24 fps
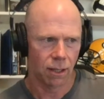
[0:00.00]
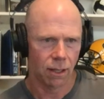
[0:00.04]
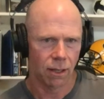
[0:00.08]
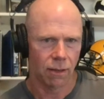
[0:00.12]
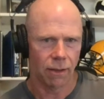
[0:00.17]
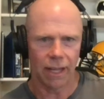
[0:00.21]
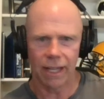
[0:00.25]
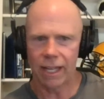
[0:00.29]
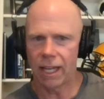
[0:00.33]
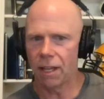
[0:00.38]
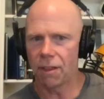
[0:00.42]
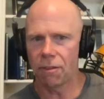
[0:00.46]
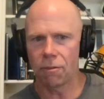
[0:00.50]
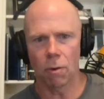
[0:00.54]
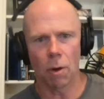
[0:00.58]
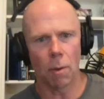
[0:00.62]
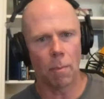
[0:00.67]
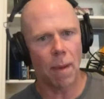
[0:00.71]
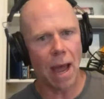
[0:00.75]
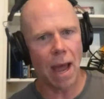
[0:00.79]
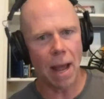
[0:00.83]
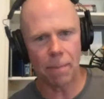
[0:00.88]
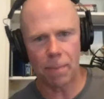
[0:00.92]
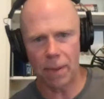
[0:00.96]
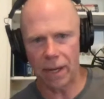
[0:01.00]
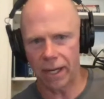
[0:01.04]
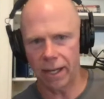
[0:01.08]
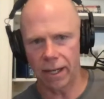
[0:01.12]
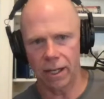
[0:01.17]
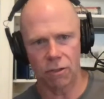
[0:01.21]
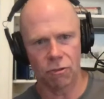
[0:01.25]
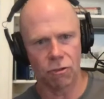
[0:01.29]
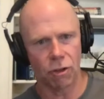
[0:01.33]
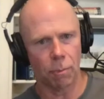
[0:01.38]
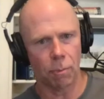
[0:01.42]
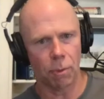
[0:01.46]
Like He threw a bad pick into
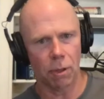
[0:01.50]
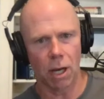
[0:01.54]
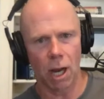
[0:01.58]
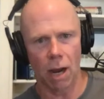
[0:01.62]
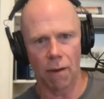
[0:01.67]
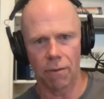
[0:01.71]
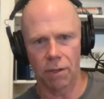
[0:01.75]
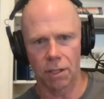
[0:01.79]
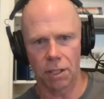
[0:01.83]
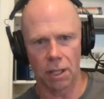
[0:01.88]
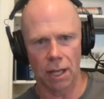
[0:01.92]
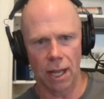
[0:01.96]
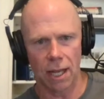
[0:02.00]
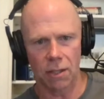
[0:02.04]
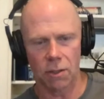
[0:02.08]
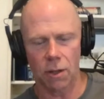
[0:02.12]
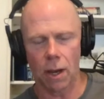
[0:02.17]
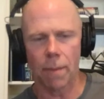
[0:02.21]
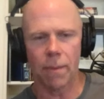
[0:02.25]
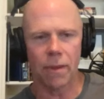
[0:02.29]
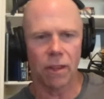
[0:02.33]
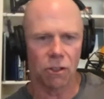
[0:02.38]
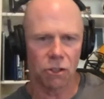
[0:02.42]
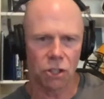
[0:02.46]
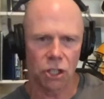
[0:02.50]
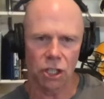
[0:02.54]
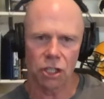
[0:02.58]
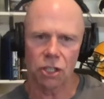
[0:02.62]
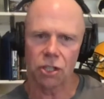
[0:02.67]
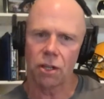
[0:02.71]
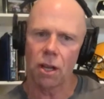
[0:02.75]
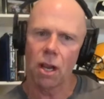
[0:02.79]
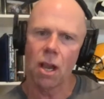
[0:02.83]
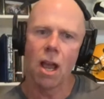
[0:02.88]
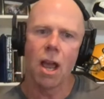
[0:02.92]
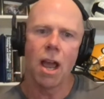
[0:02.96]
triple coverage there's just,
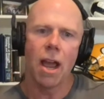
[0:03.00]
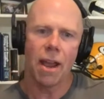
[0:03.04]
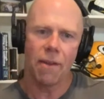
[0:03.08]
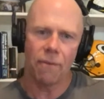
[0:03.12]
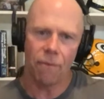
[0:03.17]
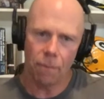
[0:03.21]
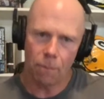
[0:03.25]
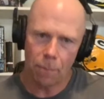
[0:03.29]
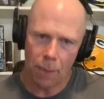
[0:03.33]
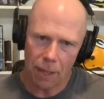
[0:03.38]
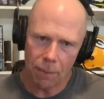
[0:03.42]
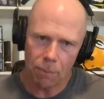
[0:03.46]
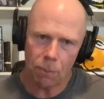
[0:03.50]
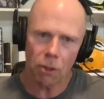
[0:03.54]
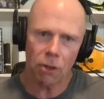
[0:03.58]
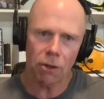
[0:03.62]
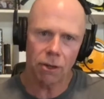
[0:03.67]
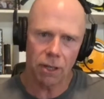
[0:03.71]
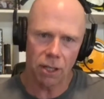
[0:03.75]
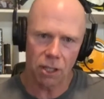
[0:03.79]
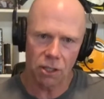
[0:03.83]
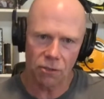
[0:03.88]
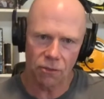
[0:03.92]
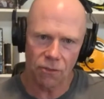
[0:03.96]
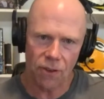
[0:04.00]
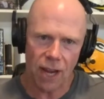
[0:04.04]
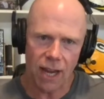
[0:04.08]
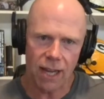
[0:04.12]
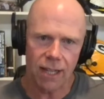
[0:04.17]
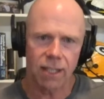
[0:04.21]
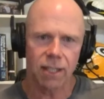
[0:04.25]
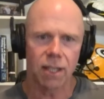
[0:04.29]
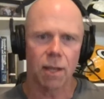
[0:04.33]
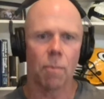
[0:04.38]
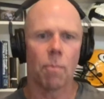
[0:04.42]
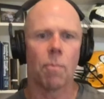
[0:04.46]
if people are in his
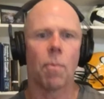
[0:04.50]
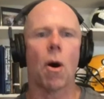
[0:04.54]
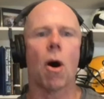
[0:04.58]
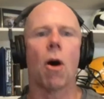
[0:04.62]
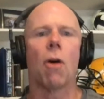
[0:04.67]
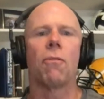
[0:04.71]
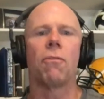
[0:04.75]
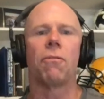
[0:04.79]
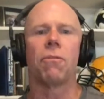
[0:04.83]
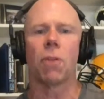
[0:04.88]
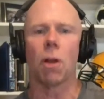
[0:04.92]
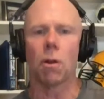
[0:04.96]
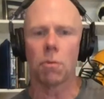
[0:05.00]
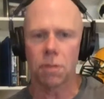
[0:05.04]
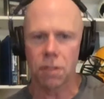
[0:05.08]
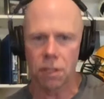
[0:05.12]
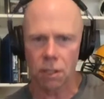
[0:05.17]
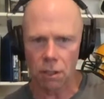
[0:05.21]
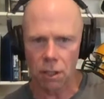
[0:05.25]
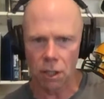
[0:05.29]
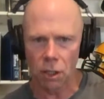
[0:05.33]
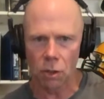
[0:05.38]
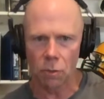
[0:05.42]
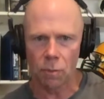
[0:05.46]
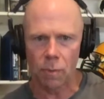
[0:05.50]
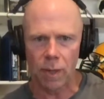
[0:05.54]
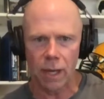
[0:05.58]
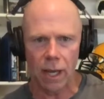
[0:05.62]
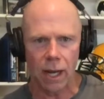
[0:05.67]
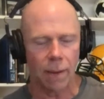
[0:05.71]
face, the ball floats a little bit.